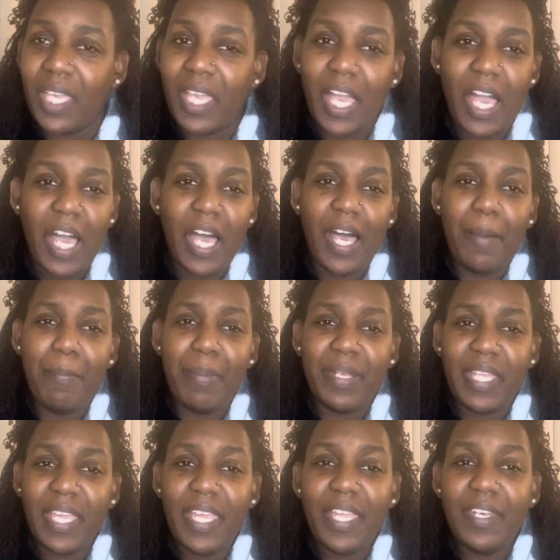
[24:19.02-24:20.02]
But
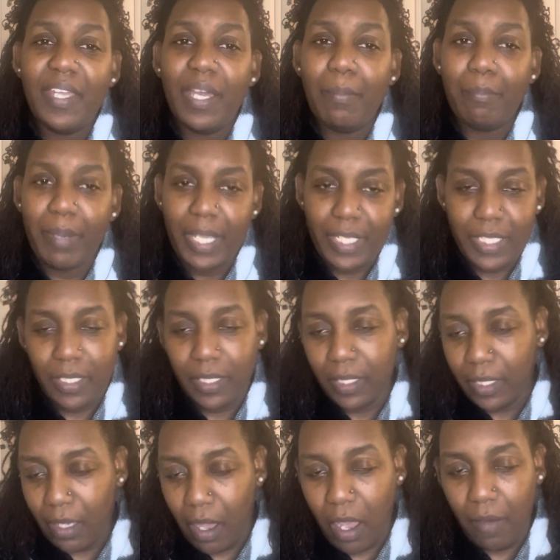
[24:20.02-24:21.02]
they end up
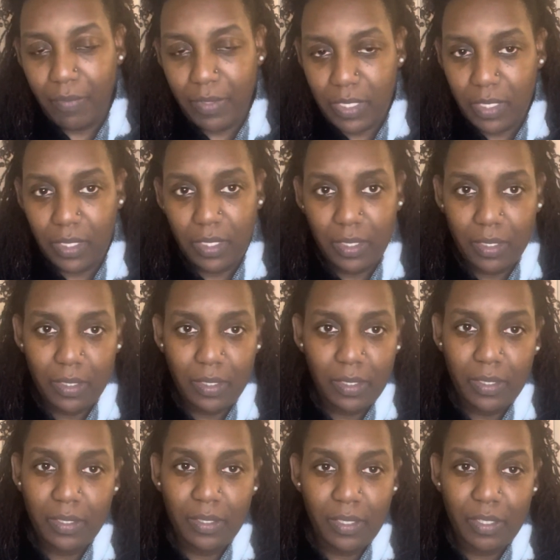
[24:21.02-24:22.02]
basically, obviously,
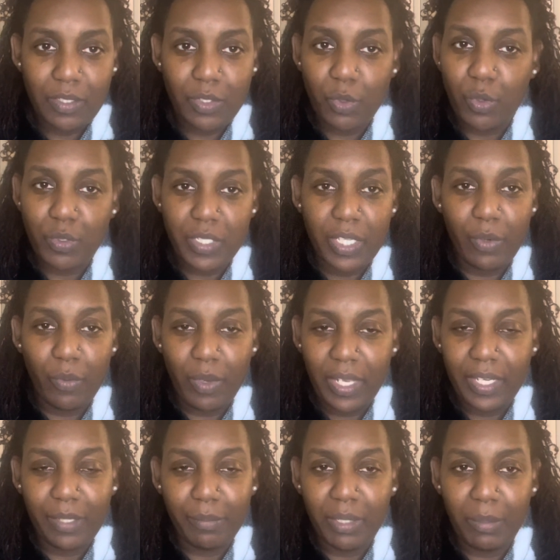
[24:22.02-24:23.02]
because of course they're going to
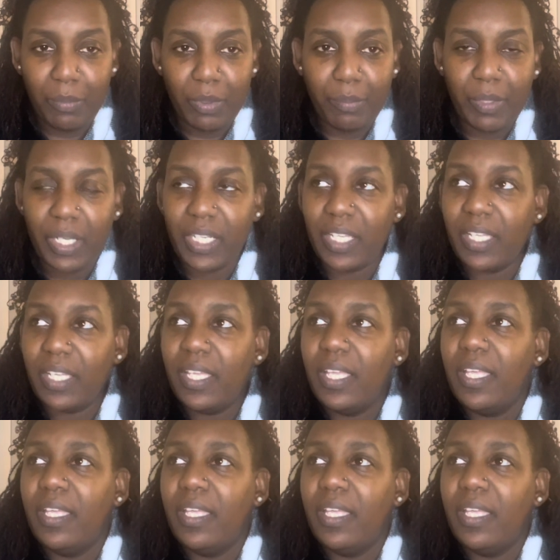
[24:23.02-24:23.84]
let them double the money.